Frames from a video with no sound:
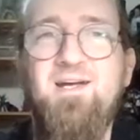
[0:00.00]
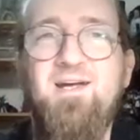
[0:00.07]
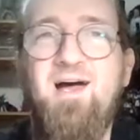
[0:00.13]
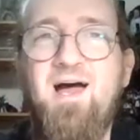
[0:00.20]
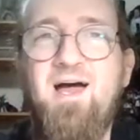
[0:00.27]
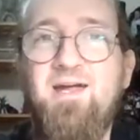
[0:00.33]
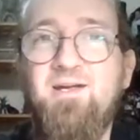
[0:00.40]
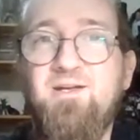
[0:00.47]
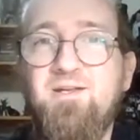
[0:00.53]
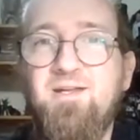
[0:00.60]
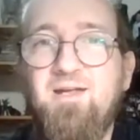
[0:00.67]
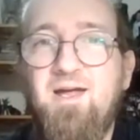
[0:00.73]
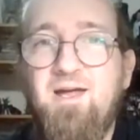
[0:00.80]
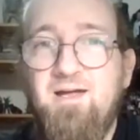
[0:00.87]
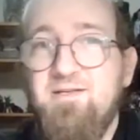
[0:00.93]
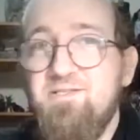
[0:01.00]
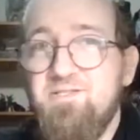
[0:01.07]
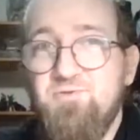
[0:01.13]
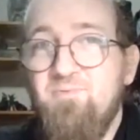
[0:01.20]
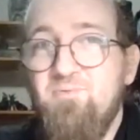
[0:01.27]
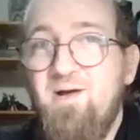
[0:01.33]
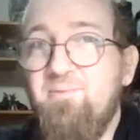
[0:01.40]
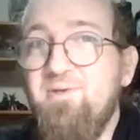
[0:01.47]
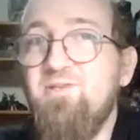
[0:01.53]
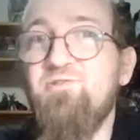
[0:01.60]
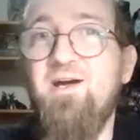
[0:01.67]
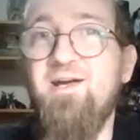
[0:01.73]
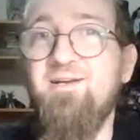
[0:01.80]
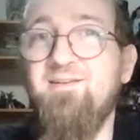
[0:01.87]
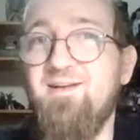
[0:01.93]
I assume I'll be
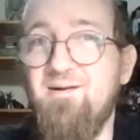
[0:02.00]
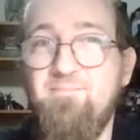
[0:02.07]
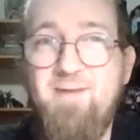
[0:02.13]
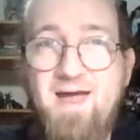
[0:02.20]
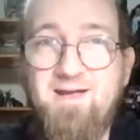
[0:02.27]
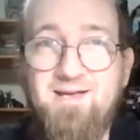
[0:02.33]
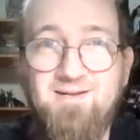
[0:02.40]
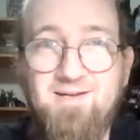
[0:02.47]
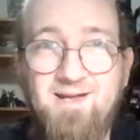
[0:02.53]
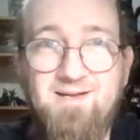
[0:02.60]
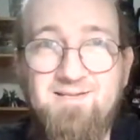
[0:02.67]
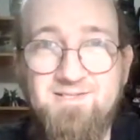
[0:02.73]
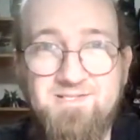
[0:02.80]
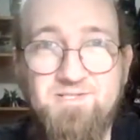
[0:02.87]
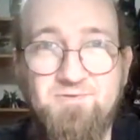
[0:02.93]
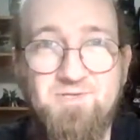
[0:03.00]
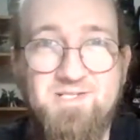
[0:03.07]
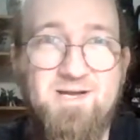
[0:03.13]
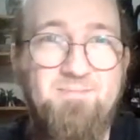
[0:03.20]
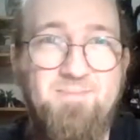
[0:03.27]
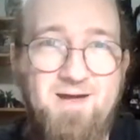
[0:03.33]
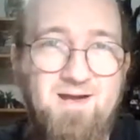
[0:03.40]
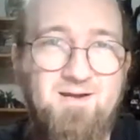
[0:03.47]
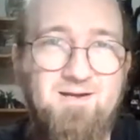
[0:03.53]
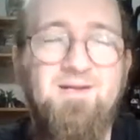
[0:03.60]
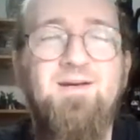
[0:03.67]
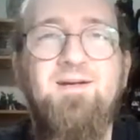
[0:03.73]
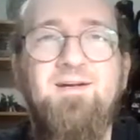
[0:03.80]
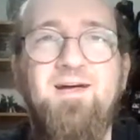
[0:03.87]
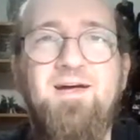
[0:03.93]
trying to come back again as soon as I'm back.
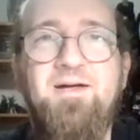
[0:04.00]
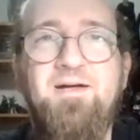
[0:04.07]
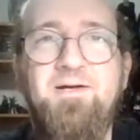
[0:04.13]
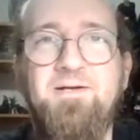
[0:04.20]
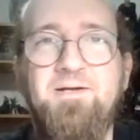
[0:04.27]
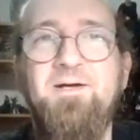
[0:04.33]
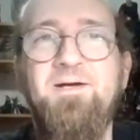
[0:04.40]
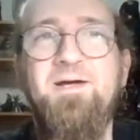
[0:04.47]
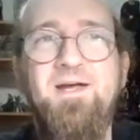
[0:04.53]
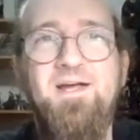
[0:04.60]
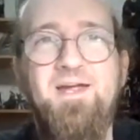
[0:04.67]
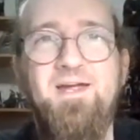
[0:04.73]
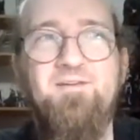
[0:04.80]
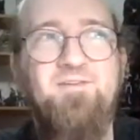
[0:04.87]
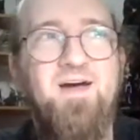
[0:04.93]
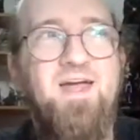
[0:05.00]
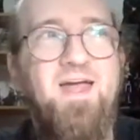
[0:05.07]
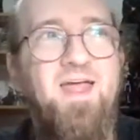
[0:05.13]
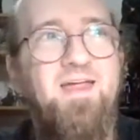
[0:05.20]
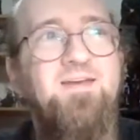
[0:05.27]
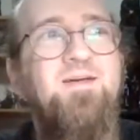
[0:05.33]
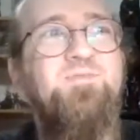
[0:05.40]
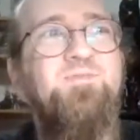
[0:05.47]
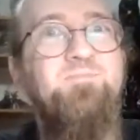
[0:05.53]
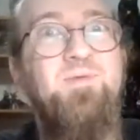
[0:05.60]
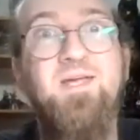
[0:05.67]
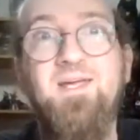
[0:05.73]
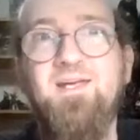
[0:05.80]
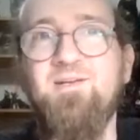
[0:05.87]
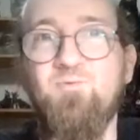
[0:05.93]
If I end up
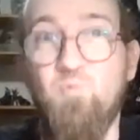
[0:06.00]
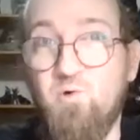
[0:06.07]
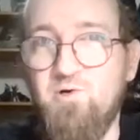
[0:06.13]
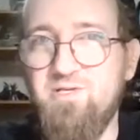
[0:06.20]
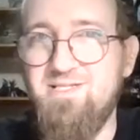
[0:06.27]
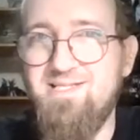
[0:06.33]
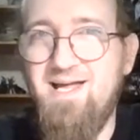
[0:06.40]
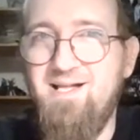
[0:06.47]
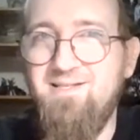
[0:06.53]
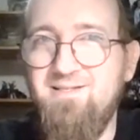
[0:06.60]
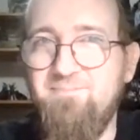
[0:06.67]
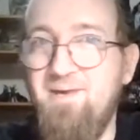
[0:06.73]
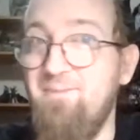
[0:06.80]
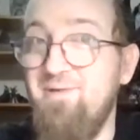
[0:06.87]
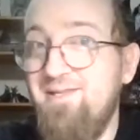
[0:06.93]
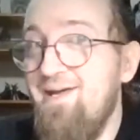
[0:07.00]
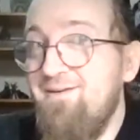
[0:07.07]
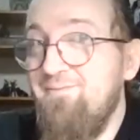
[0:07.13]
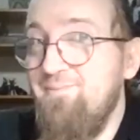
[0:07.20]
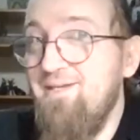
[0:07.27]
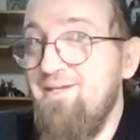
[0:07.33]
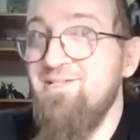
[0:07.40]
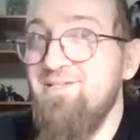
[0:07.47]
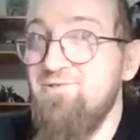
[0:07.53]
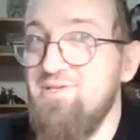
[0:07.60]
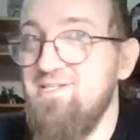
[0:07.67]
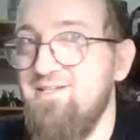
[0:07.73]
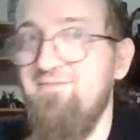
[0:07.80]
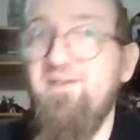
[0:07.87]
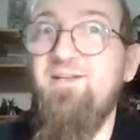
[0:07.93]
speaking in word salad, maybe that'll be an
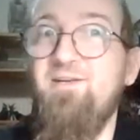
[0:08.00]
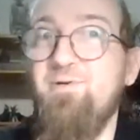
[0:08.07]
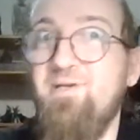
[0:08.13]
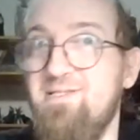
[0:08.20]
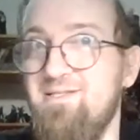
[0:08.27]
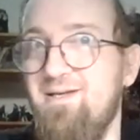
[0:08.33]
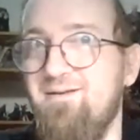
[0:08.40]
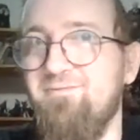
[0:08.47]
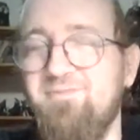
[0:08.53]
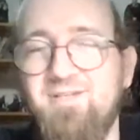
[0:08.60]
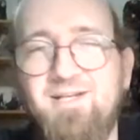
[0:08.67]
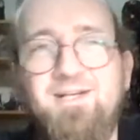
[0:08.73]
interesting video in itself.